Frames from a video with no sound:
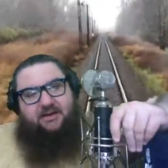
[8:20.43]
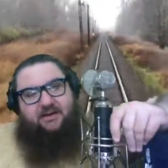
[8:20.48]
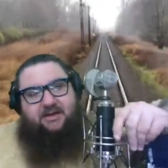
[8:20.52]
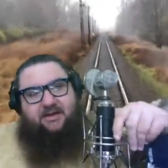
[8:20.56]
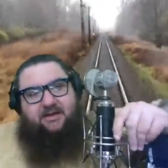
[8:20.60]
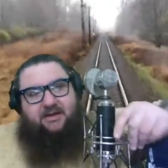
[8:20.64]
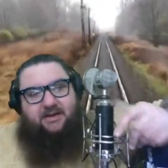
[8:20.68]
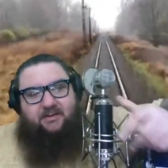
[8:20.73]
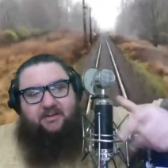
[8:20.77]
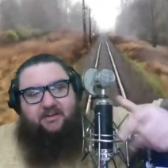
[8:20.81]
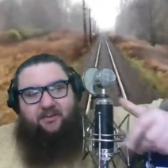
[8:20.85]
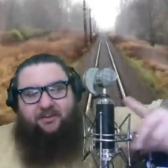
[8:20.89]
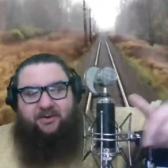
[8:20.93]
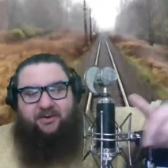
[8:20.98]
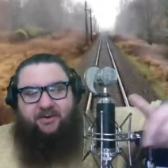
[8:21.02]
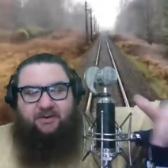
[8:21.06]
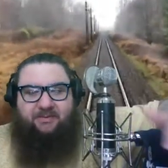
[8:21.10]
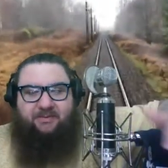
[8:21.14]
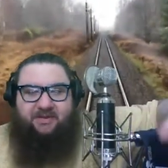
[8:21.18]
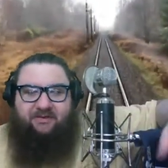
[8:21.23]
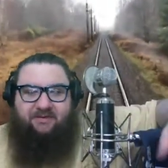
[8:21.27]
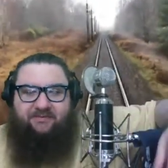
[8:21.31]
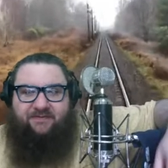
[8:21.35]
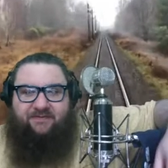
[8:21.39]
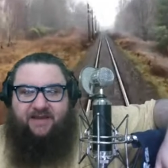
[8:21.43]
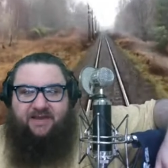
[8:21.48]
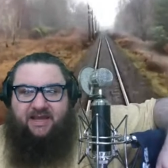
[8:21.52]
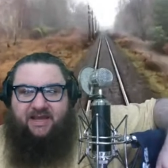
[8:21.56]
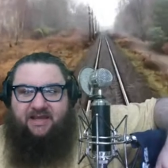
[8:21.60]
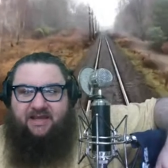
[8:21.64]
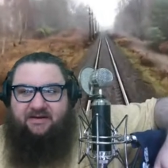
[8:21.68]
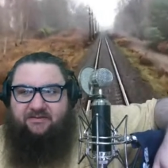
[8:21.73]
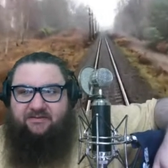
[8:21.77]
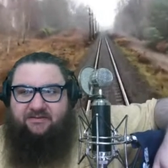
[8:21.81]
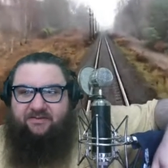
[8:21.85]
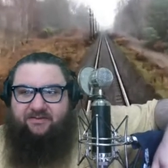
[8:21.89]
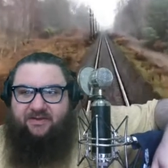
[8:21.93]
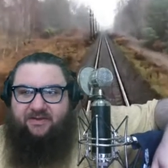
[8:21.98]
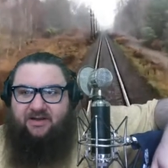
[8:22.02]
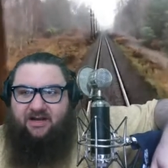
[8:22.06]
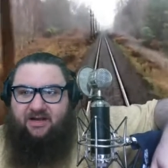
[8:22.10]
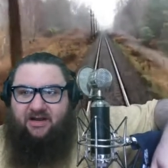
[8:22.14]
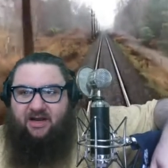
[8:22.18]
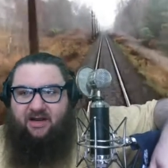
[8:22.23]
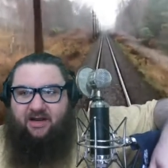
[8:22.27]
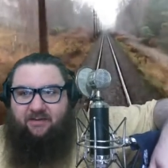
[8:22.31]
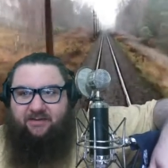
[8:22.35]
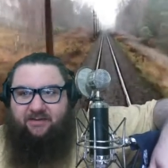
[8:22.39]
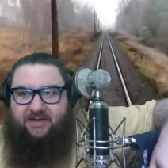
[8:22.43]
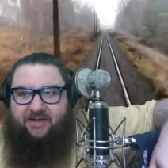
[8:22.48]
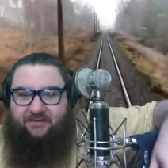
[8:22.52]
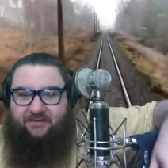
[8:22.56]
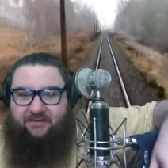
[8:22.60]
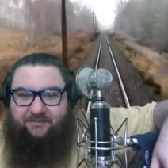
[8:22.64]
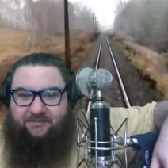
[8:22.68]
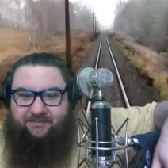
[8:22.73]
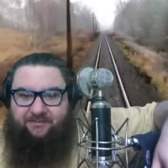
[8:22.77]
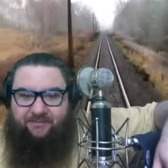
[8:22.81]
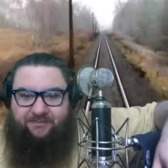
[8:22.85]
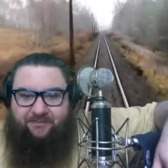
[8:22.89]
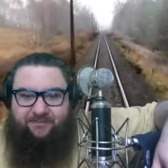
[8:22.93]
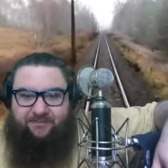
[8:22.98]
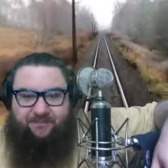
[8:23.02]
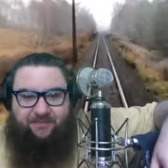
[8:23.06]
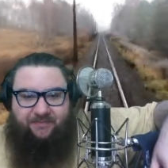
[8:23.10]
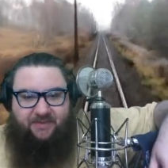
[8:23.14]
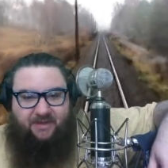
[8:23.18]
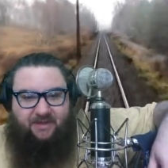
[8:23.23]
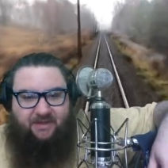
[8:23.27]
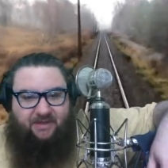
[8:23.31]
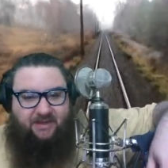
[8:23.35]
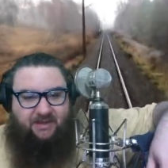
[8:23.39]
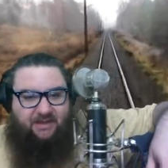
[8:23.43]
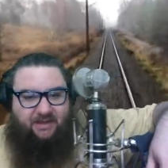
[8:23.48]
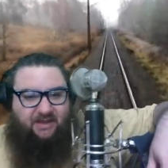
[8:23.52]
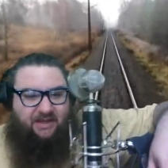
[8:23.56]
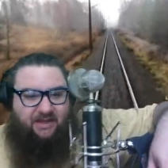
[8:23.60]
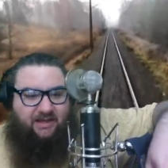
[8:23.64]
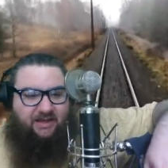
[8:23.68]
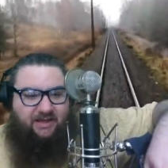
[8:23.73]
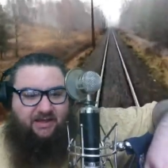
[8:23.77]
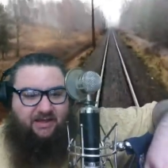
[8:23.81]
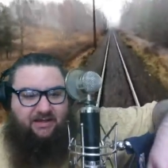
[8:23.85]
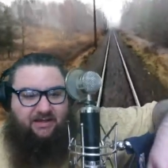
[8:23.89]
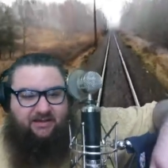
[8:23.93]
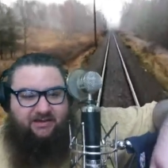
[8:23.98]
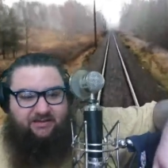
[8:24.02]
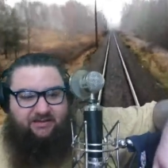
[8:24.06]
a pretty big fan of the comedy, and